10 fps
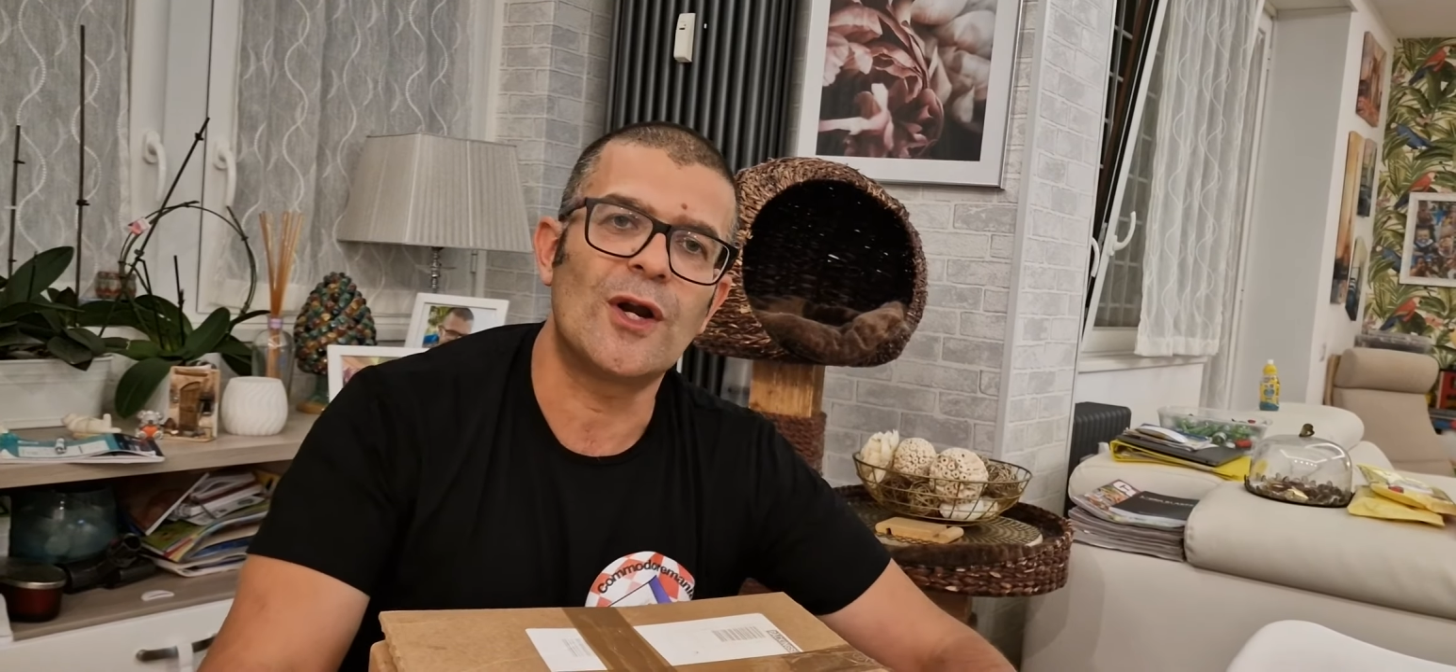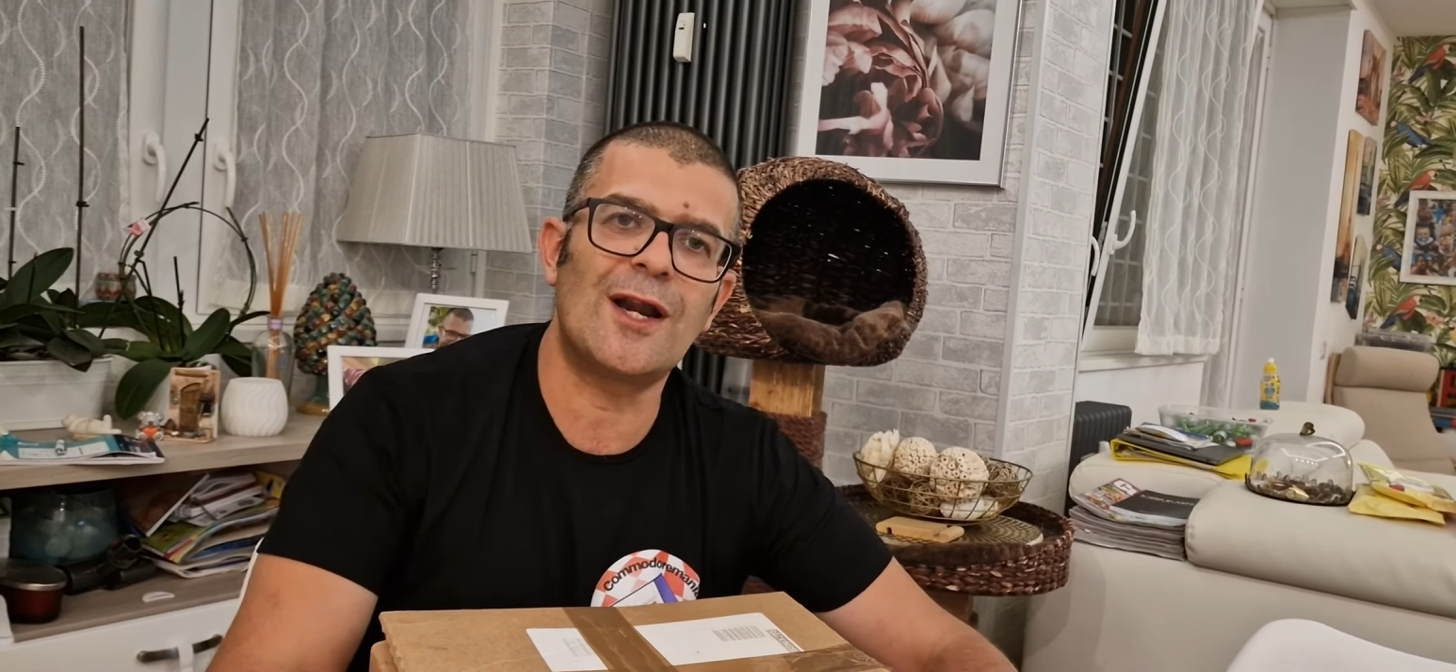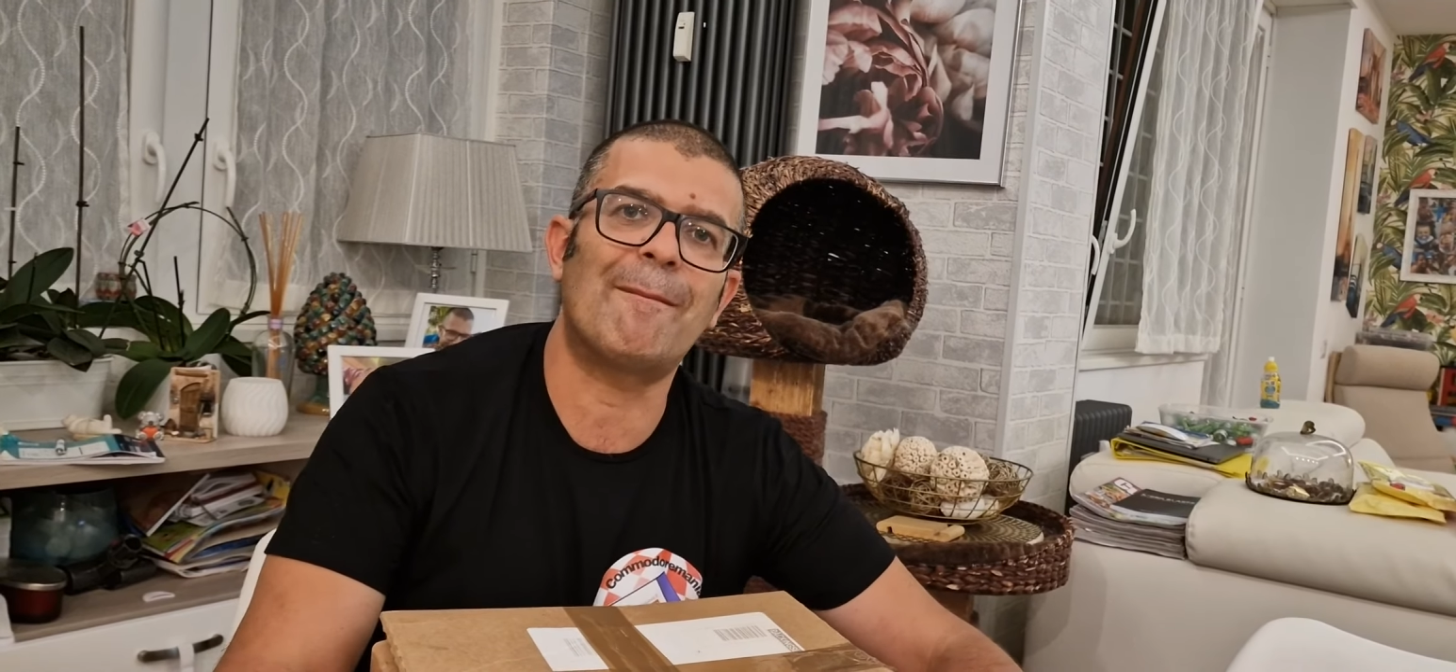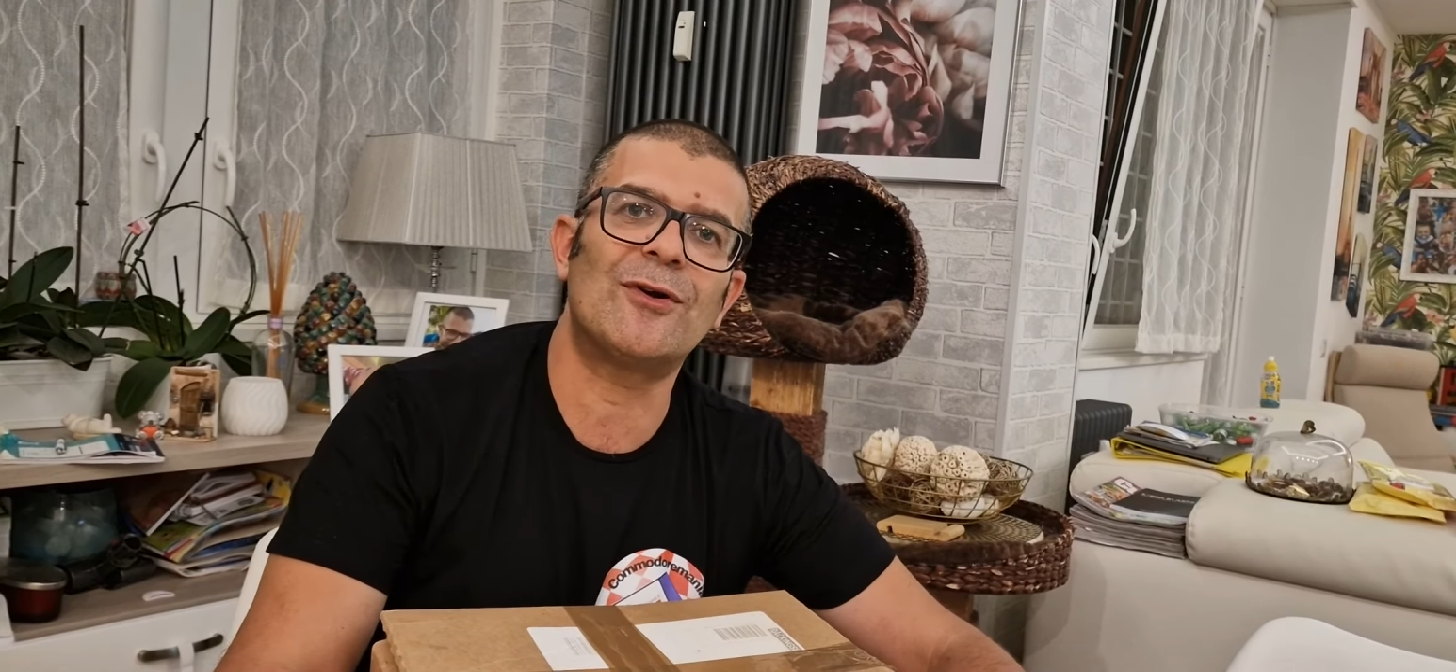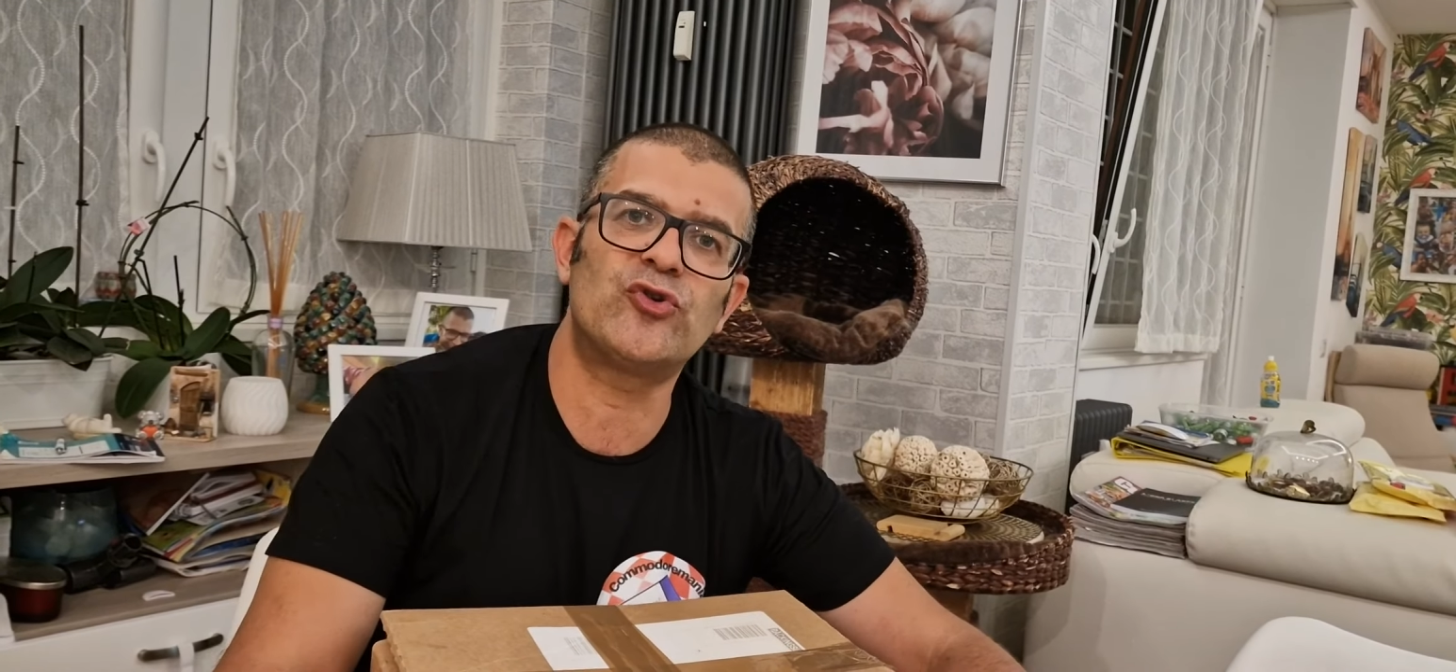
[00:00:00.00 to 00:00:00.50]

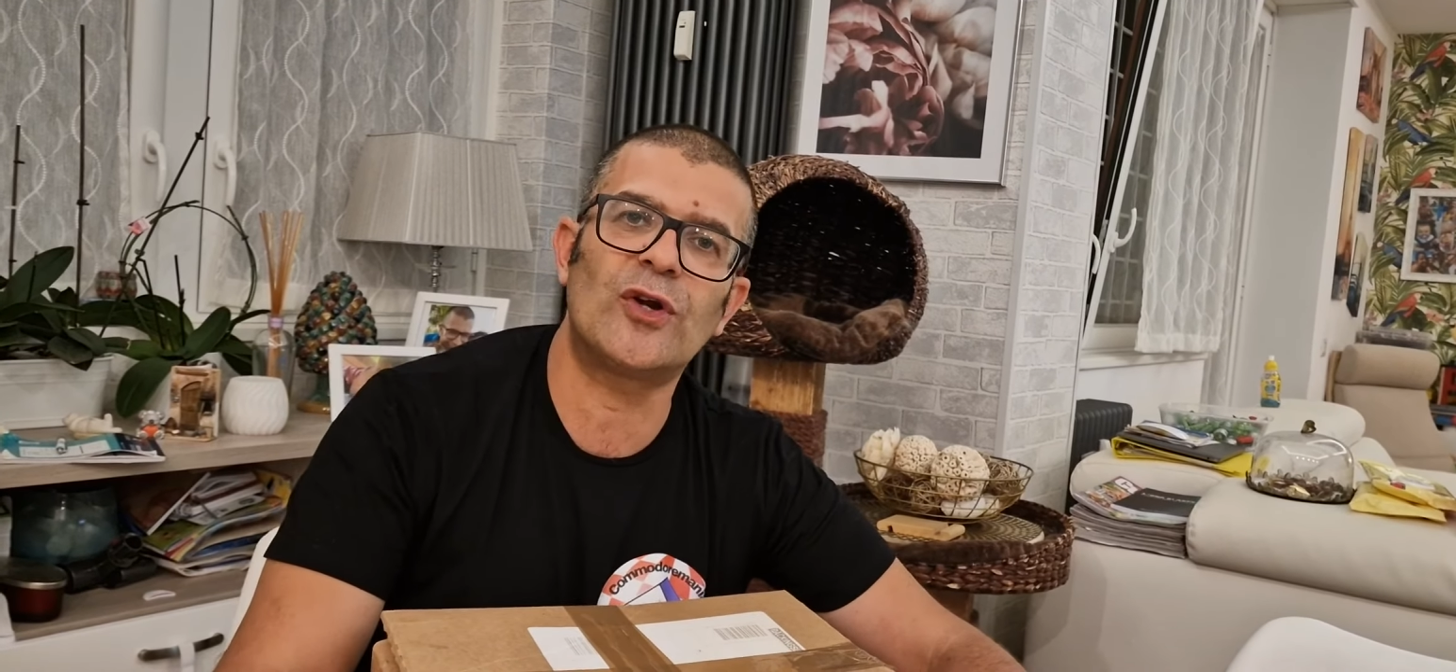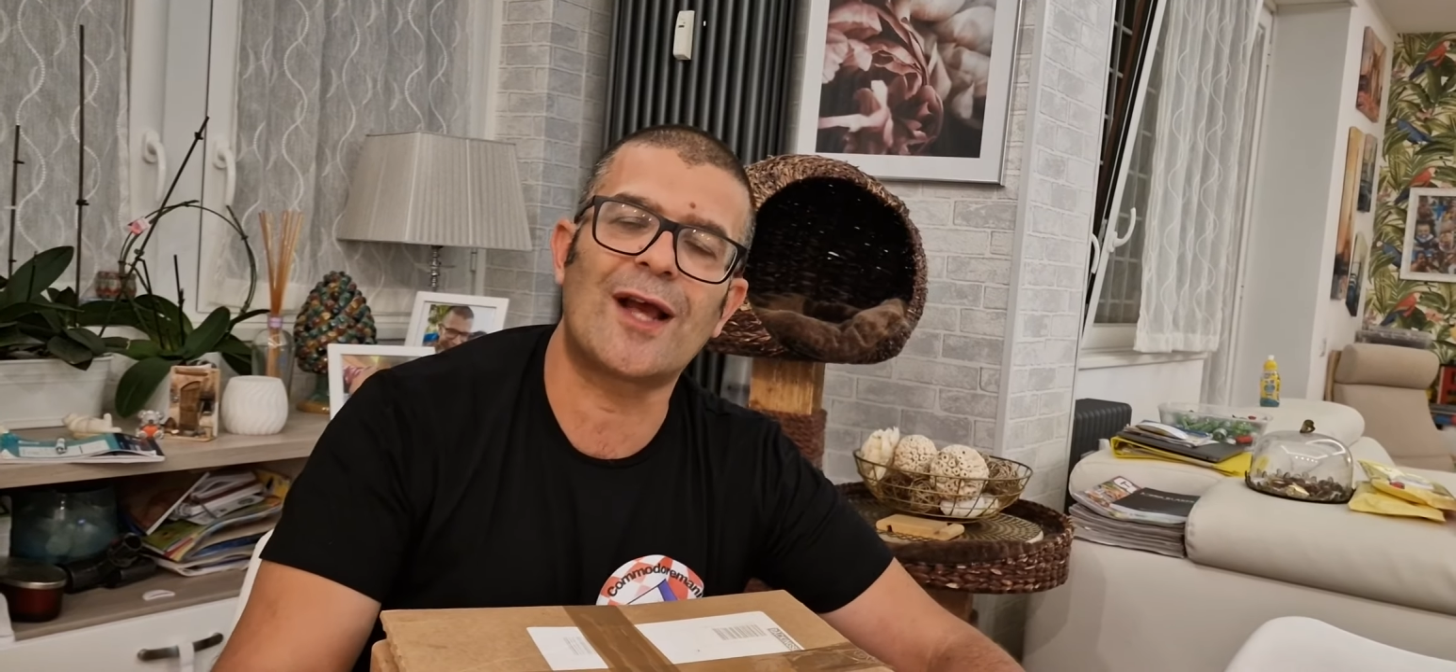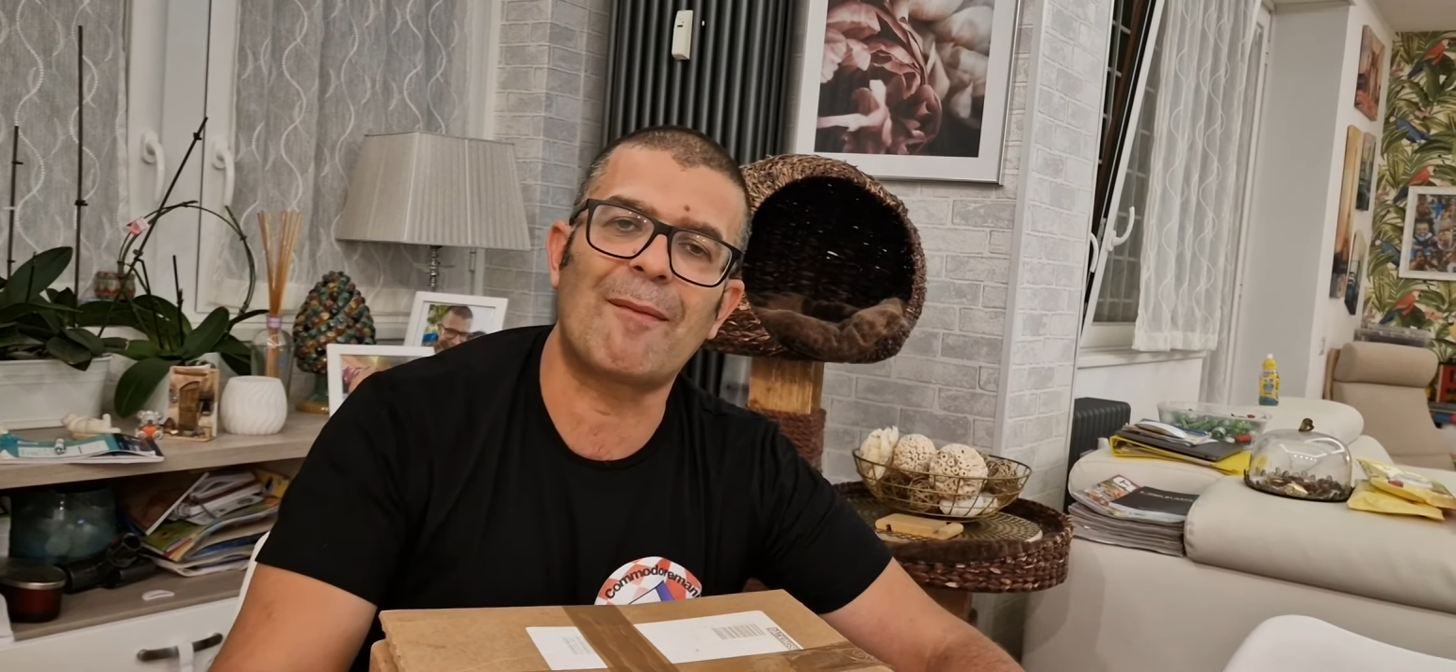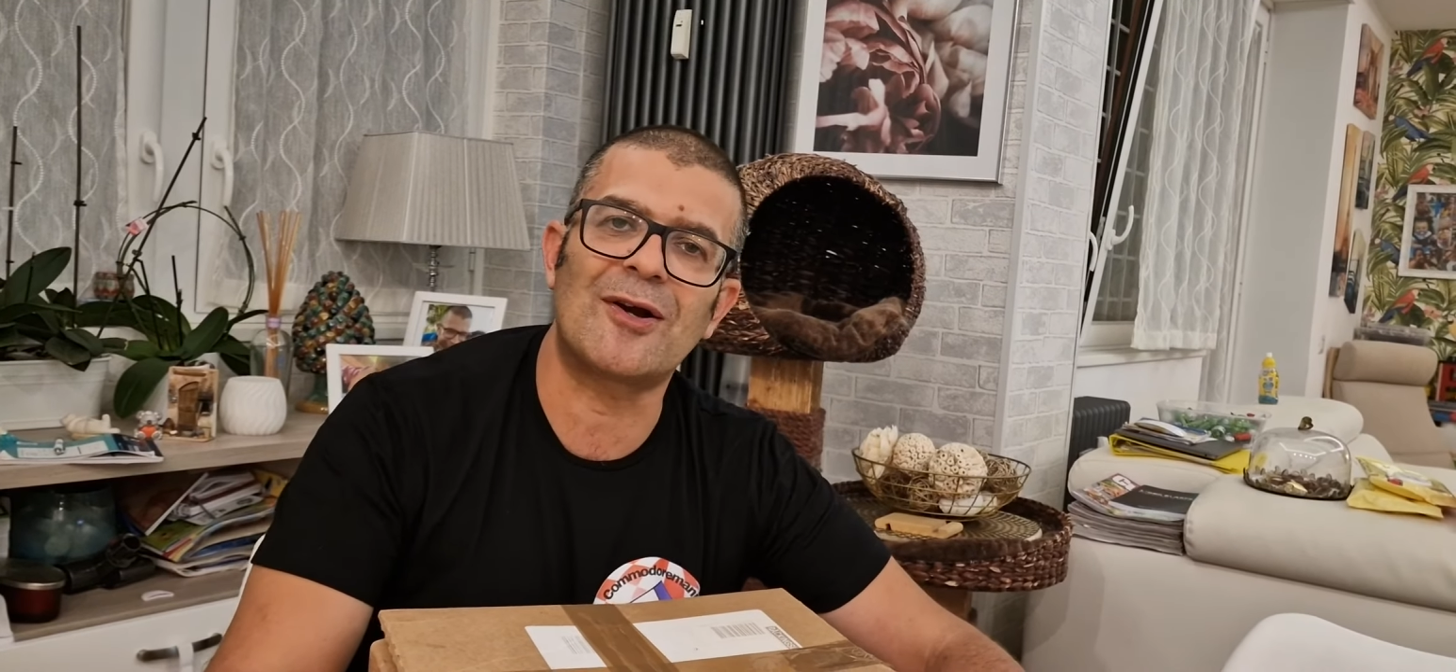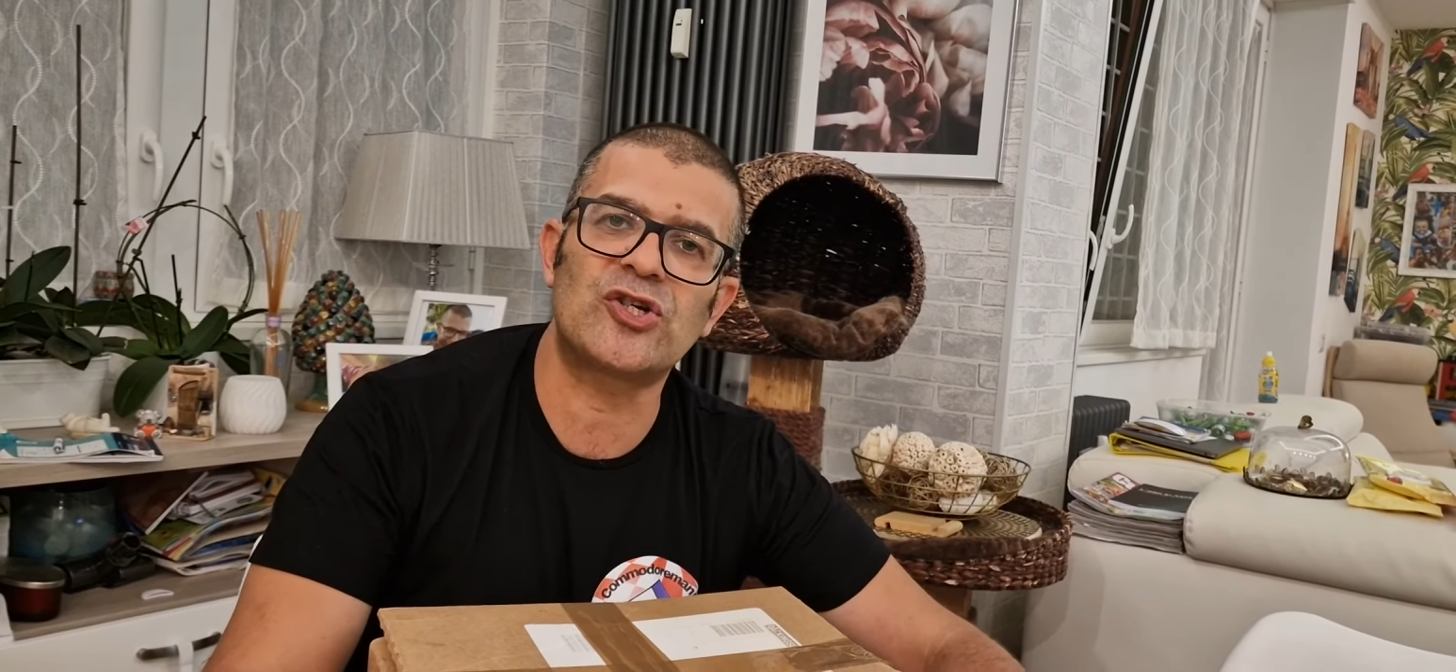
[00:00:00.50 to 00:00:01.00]

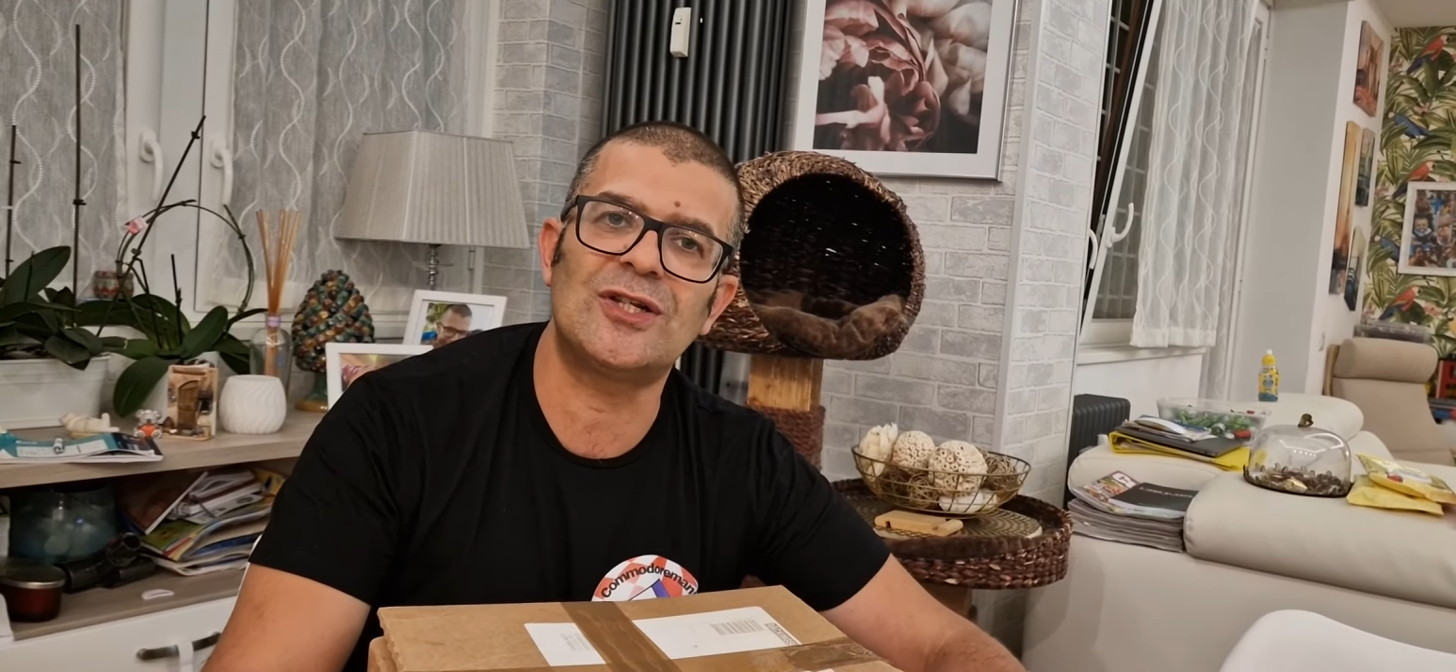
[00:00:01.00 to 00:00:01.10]
capacity